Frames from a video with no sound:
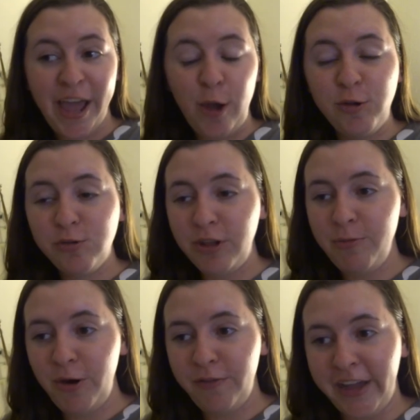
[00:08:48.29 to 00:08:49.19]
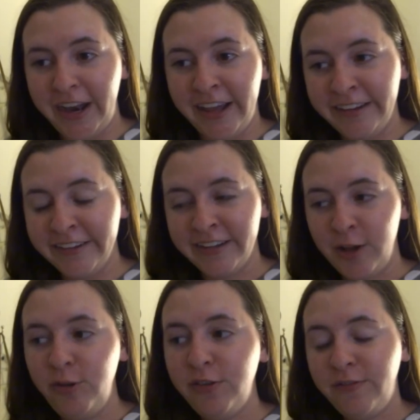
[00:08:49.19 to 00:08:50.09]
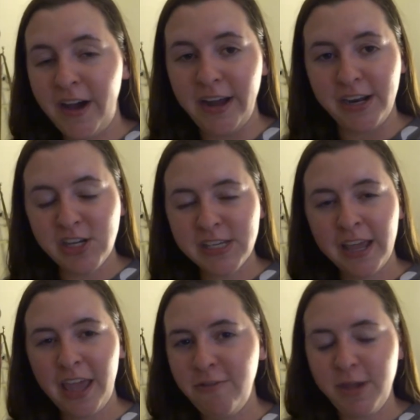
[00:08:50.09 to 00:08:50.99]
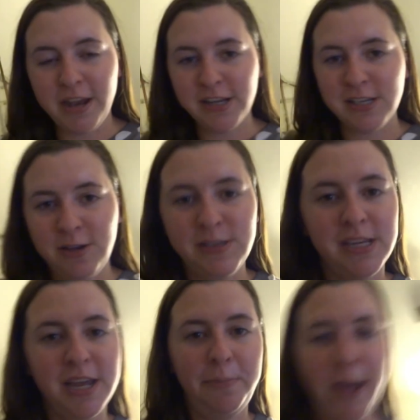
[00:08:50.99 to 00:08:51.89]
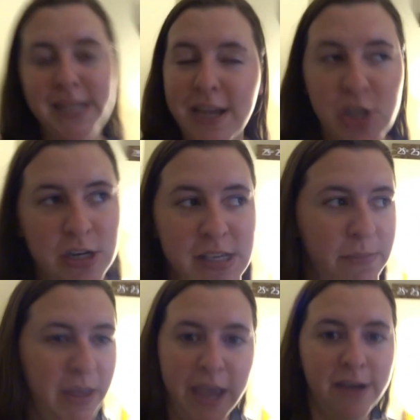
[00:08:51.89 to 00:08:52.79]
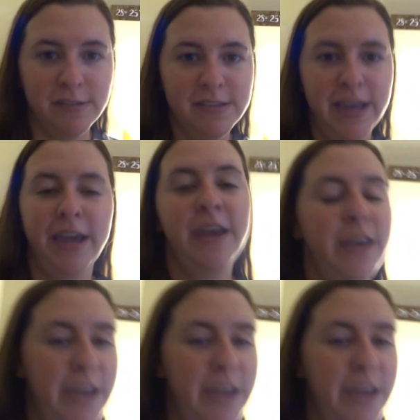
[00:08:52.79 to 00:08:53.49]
It was really motivating. It was fun. It just like gave me an excuse to pay attention to something else. Like,